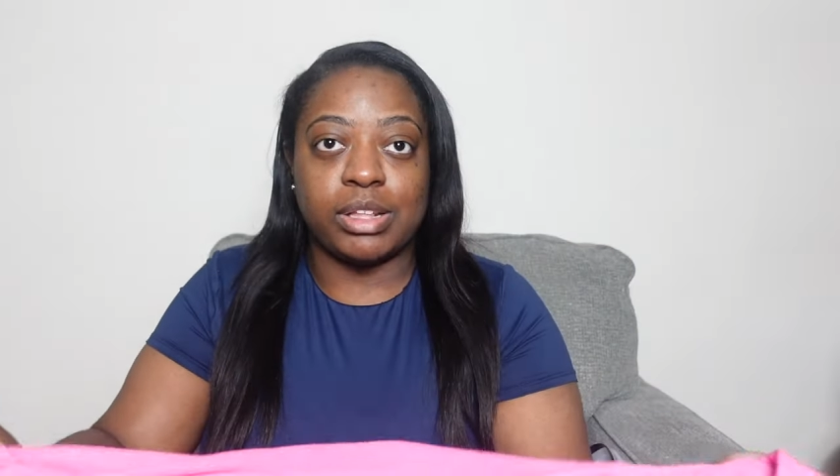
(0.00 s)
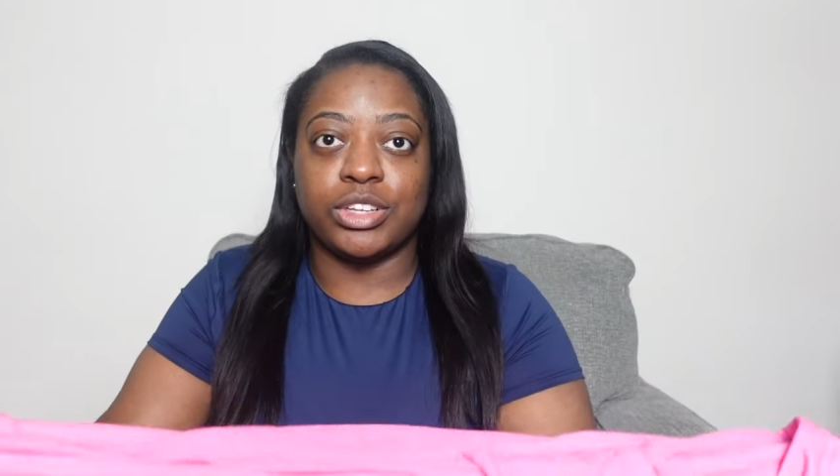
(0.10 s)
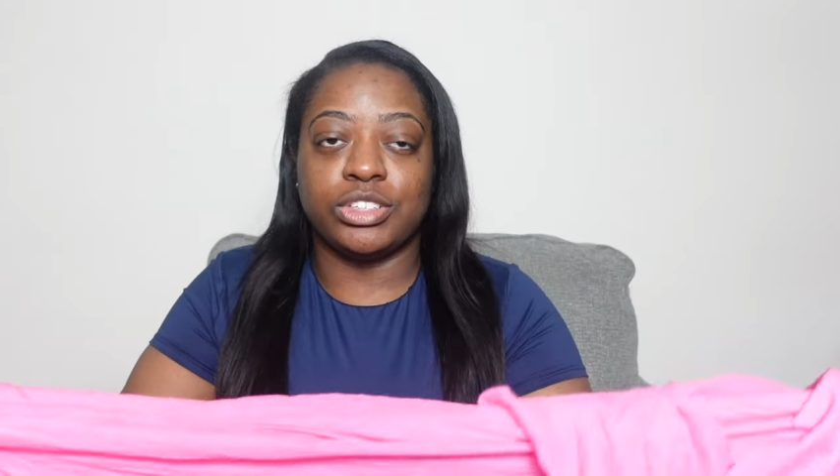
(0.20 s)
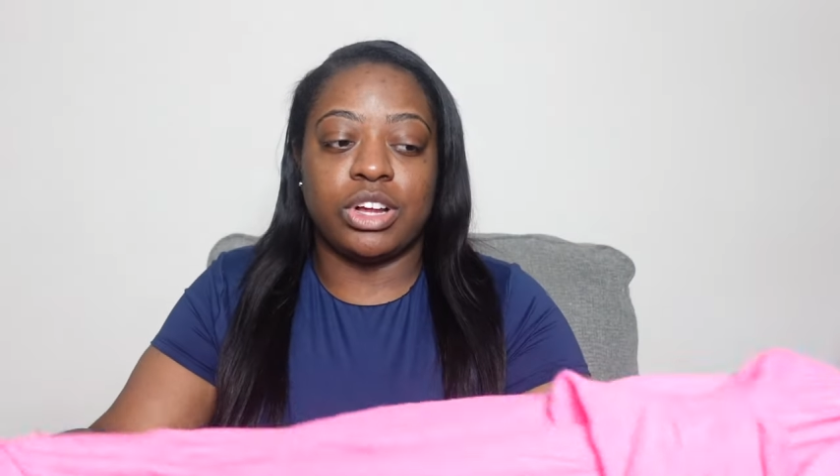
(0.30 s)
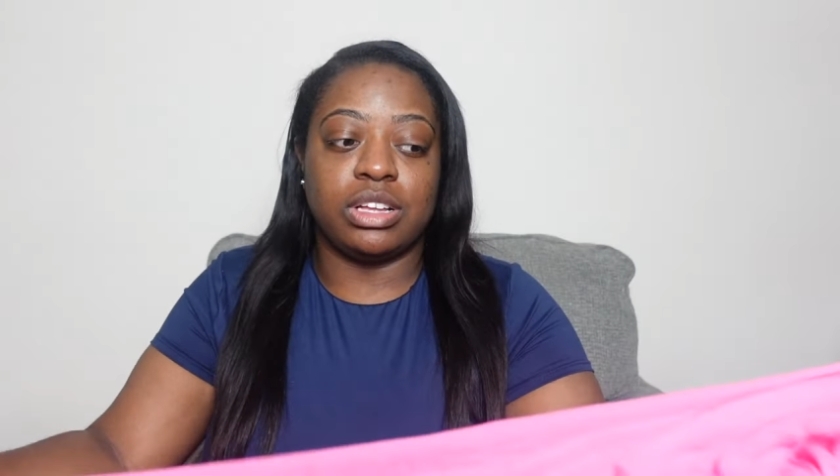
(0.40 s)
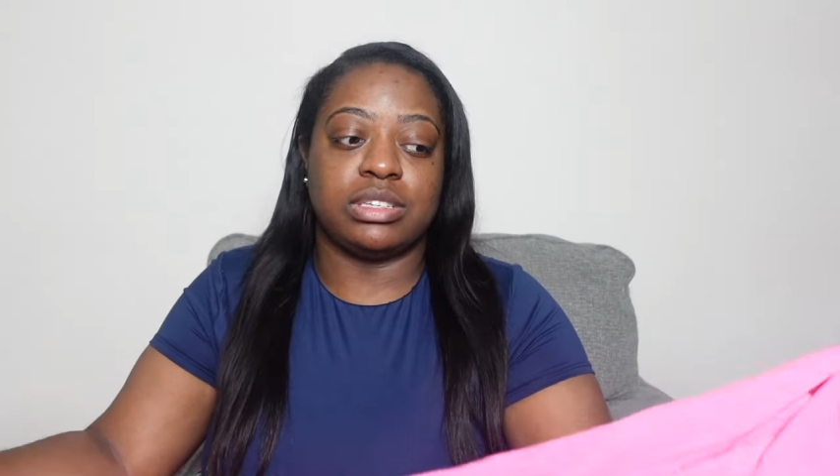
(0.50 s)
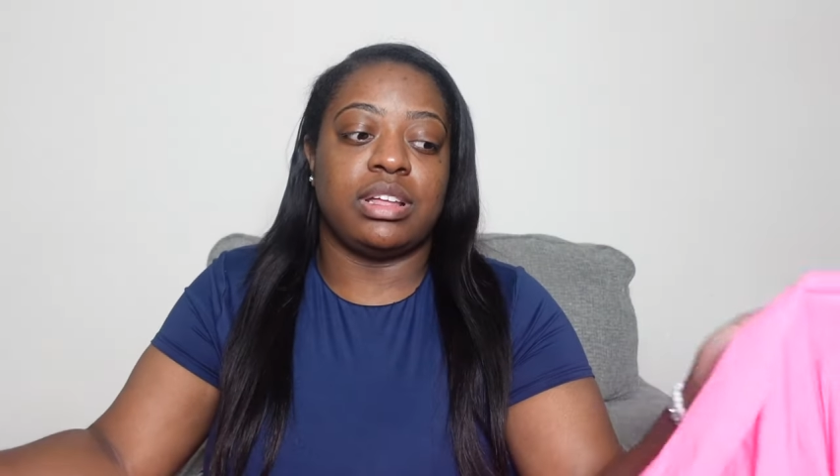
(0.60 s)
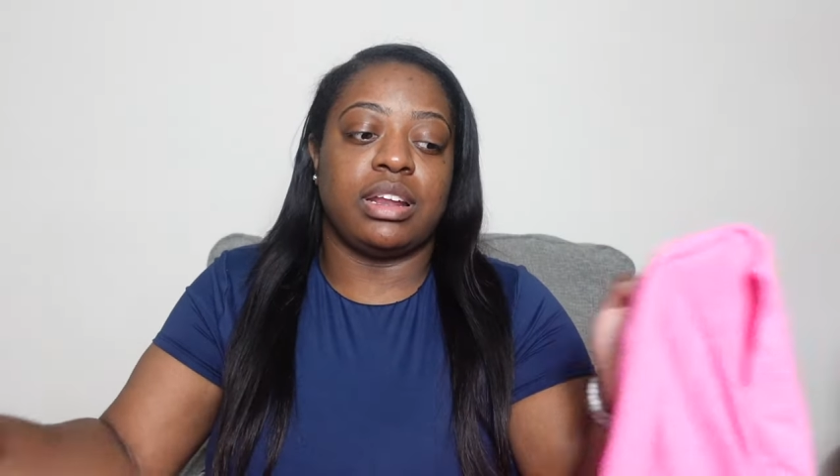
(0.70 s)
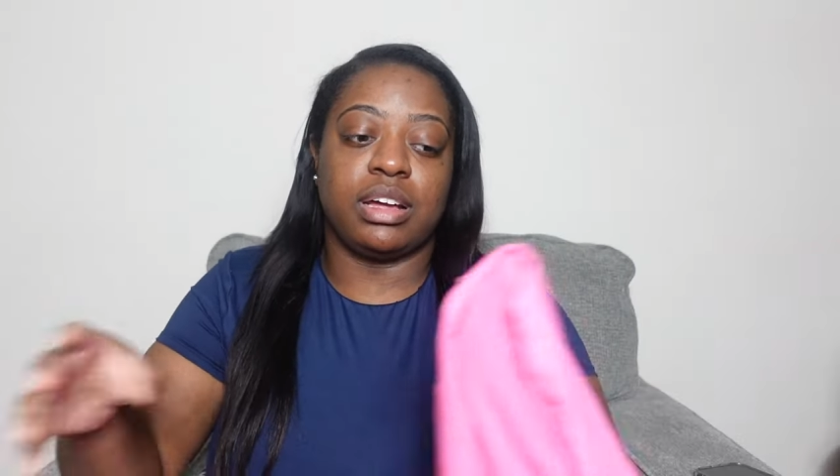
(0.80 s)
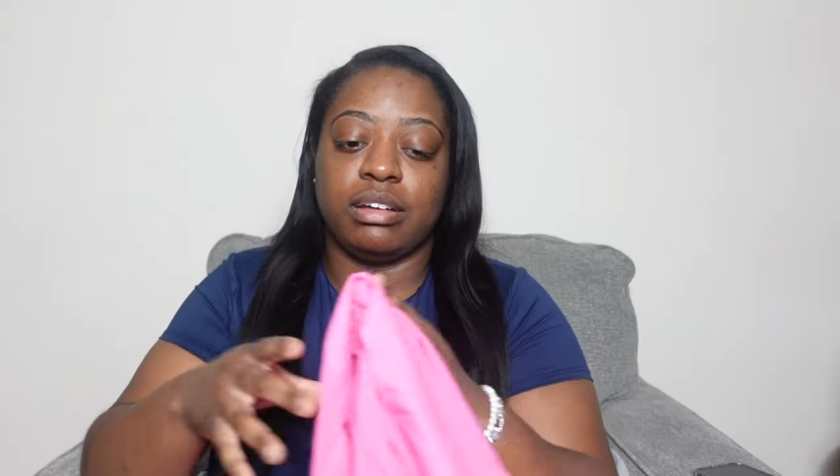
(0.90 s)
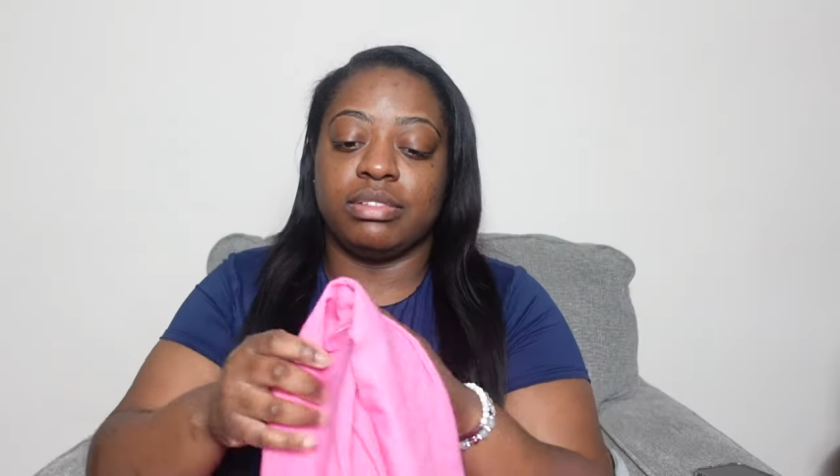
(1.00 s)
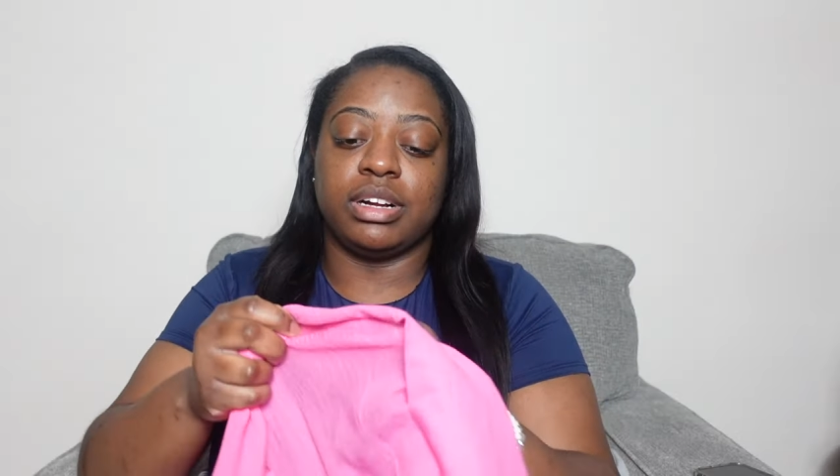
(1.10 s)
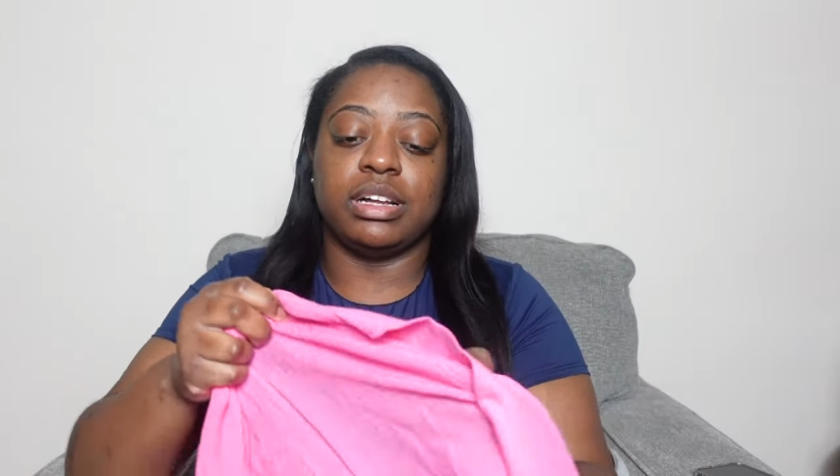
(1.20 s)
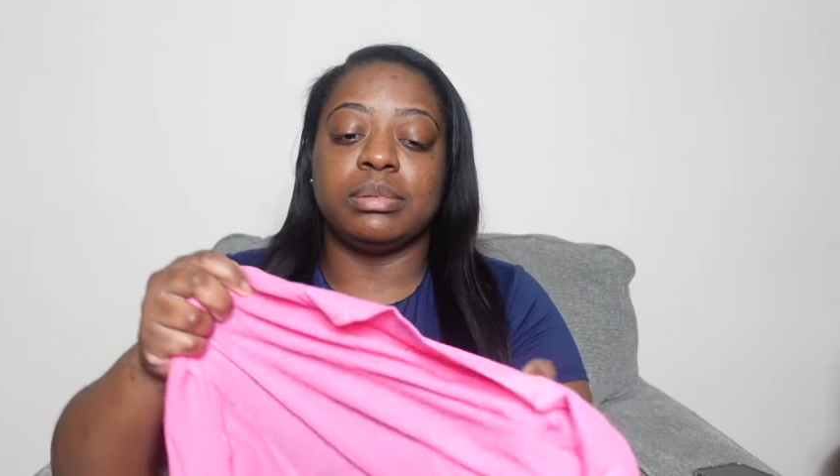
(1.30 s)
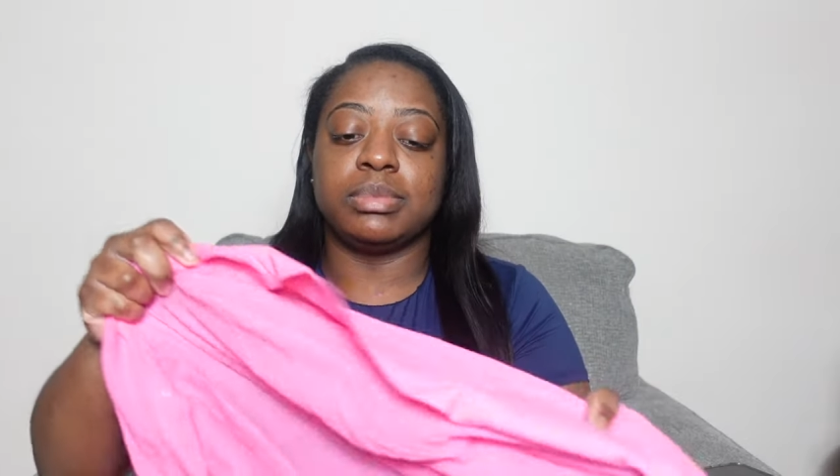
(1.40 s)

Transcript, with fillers: I told y'all it's a lot of cover